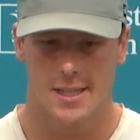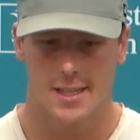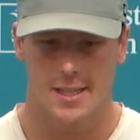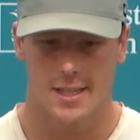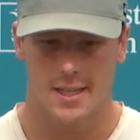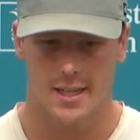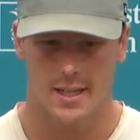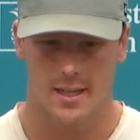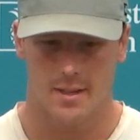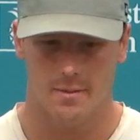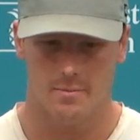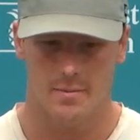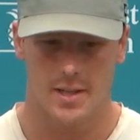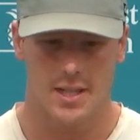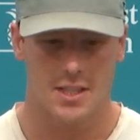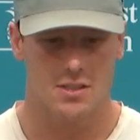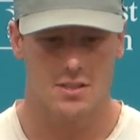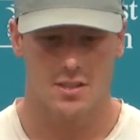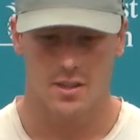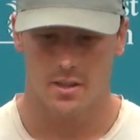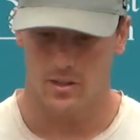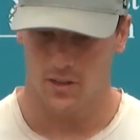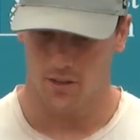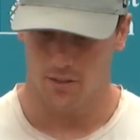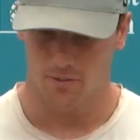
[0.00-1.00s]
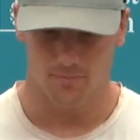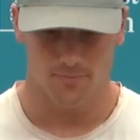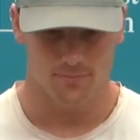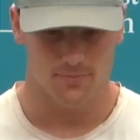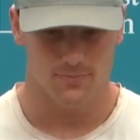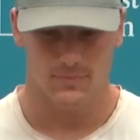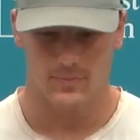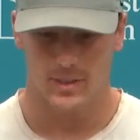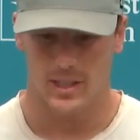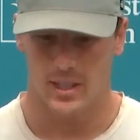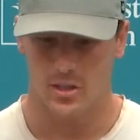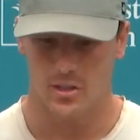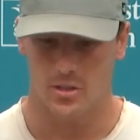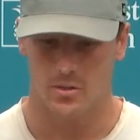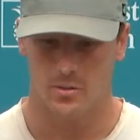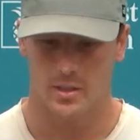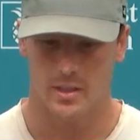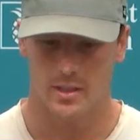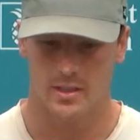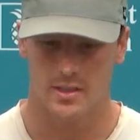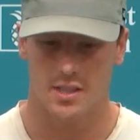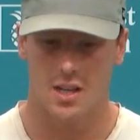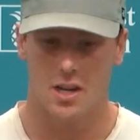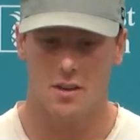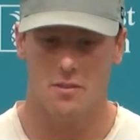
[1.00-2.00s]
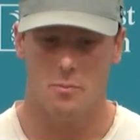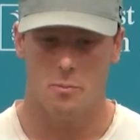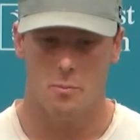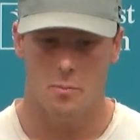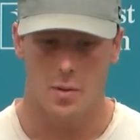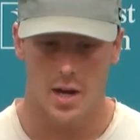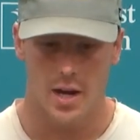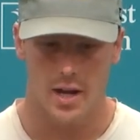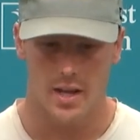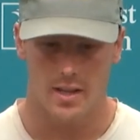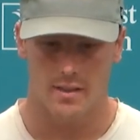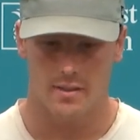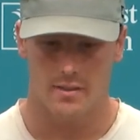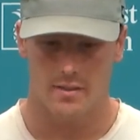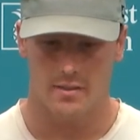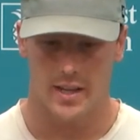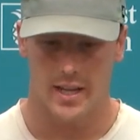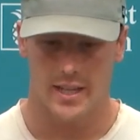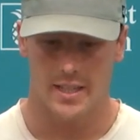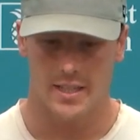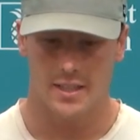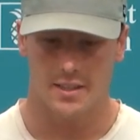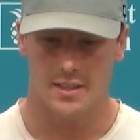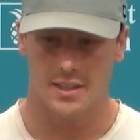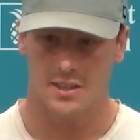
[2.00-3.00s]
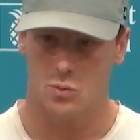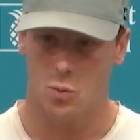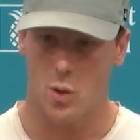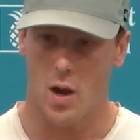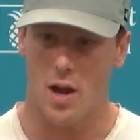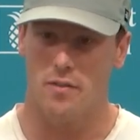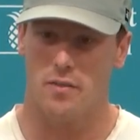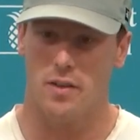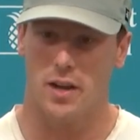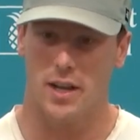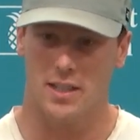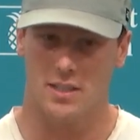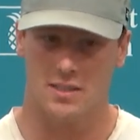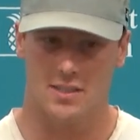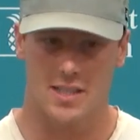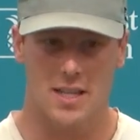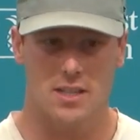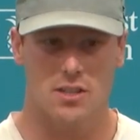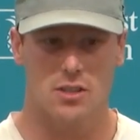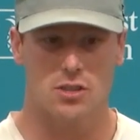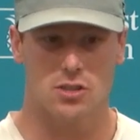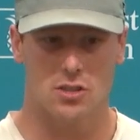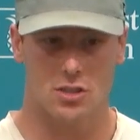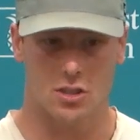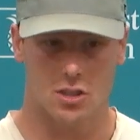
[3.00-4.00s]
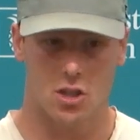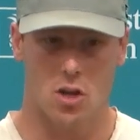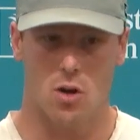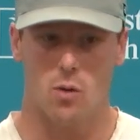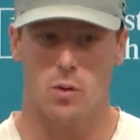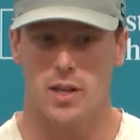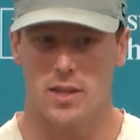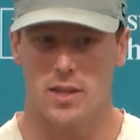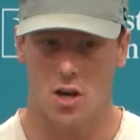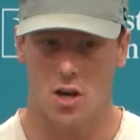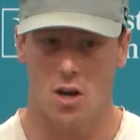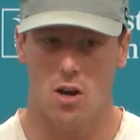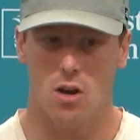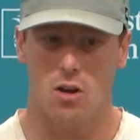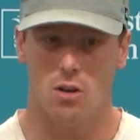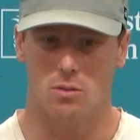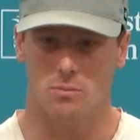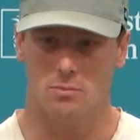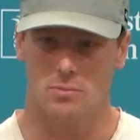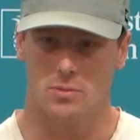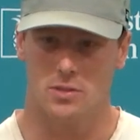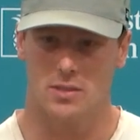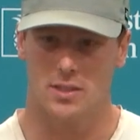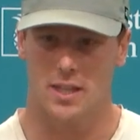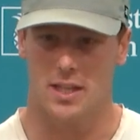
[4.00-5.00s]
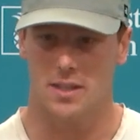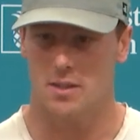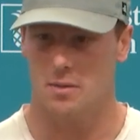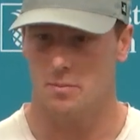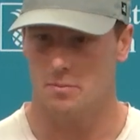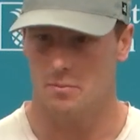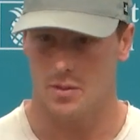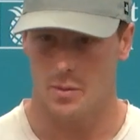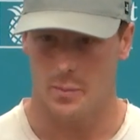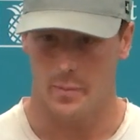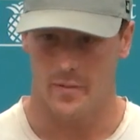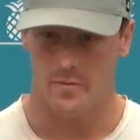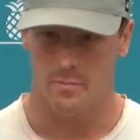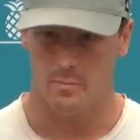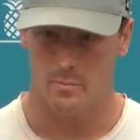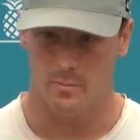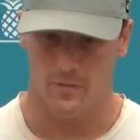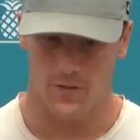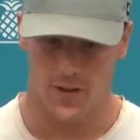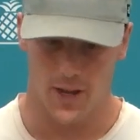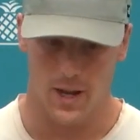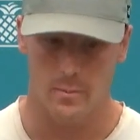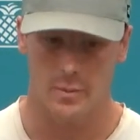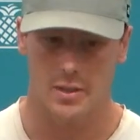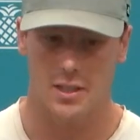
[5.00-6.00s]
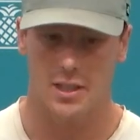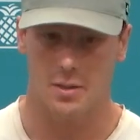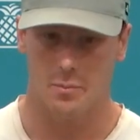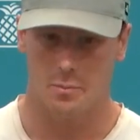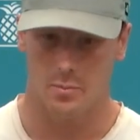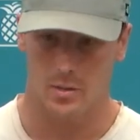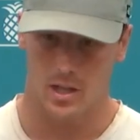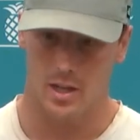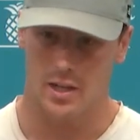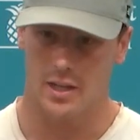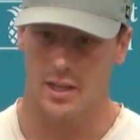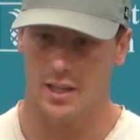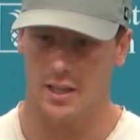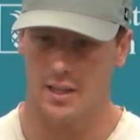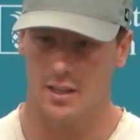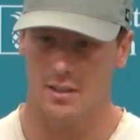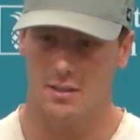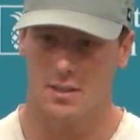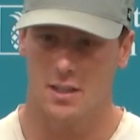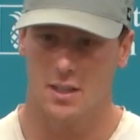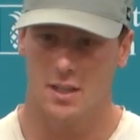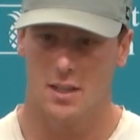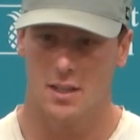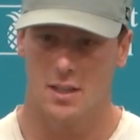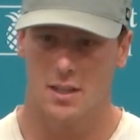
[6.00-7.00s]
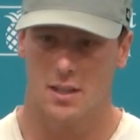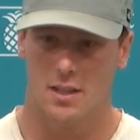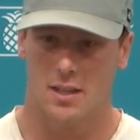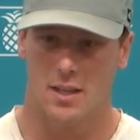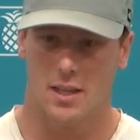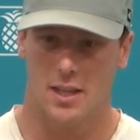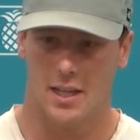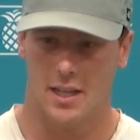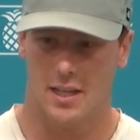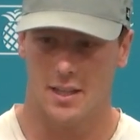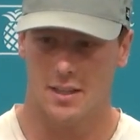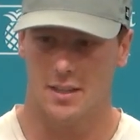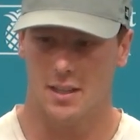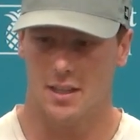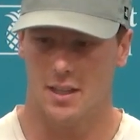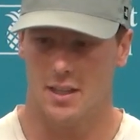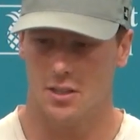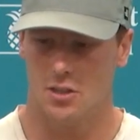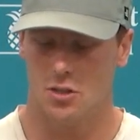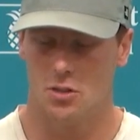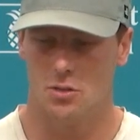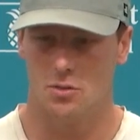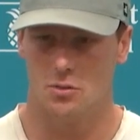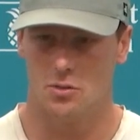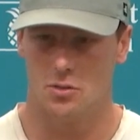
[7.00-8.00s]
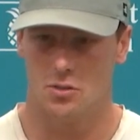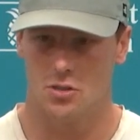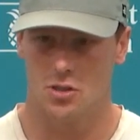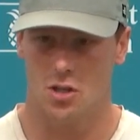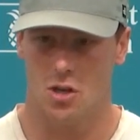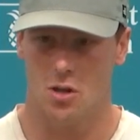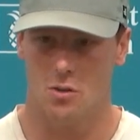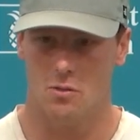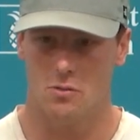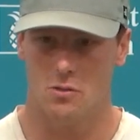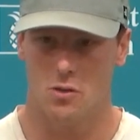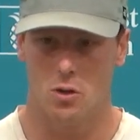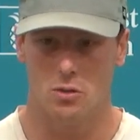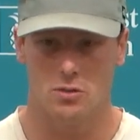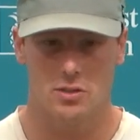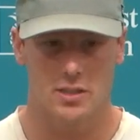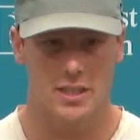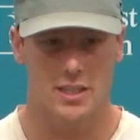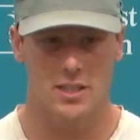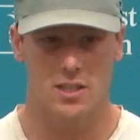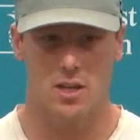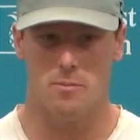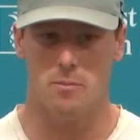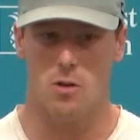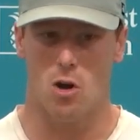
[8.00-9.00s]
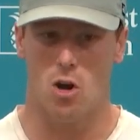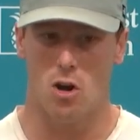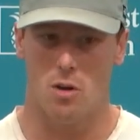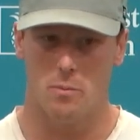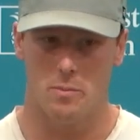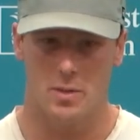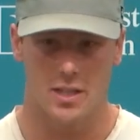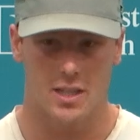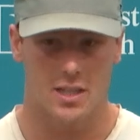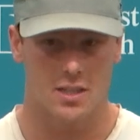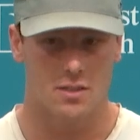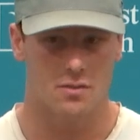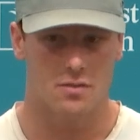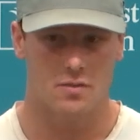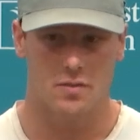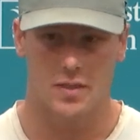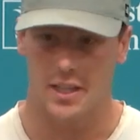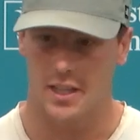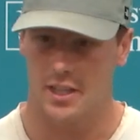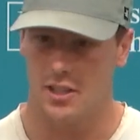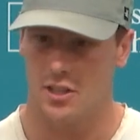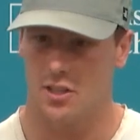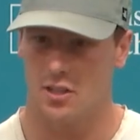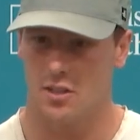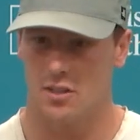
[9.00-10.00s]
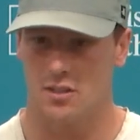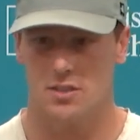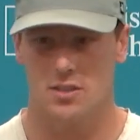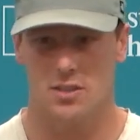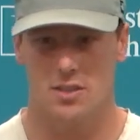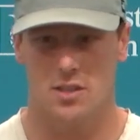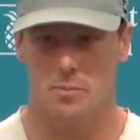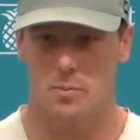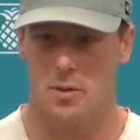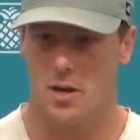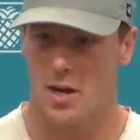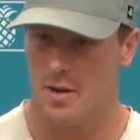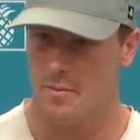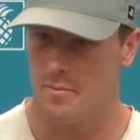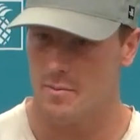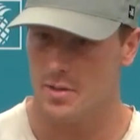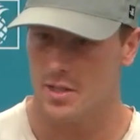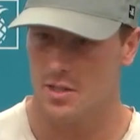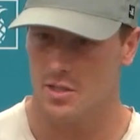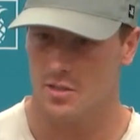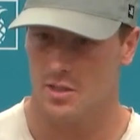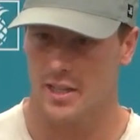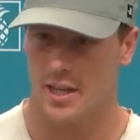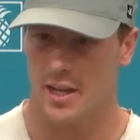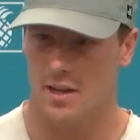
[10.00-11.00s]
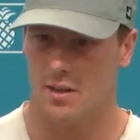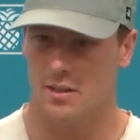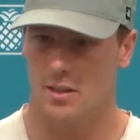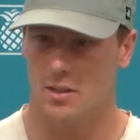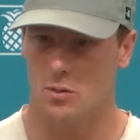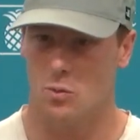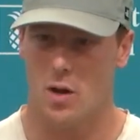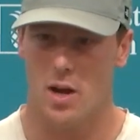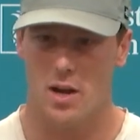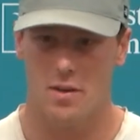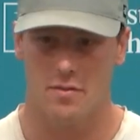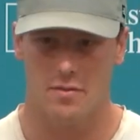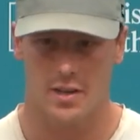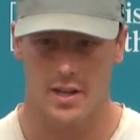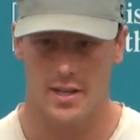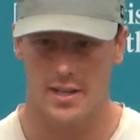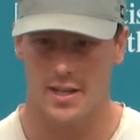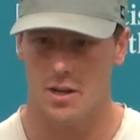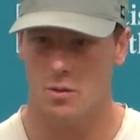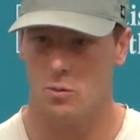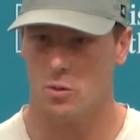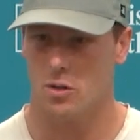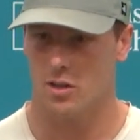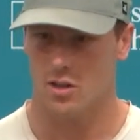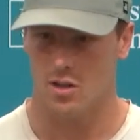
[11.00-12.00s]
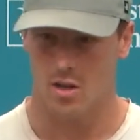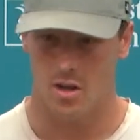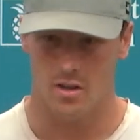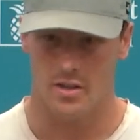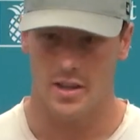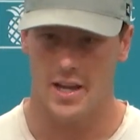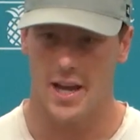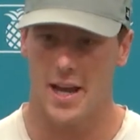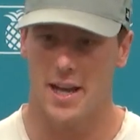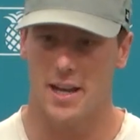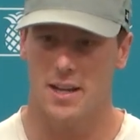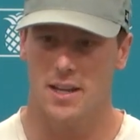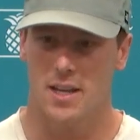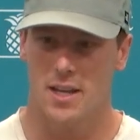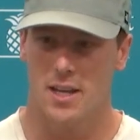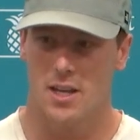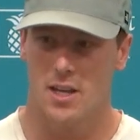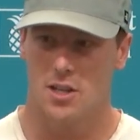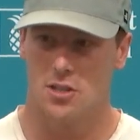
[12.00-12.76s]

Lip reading: That's another issue in itself, but they need these Wi-Fi extenders to go homes that the family can plug in and use. So those need to all be configured to the Palm Beach County Wi-Fi network, all that.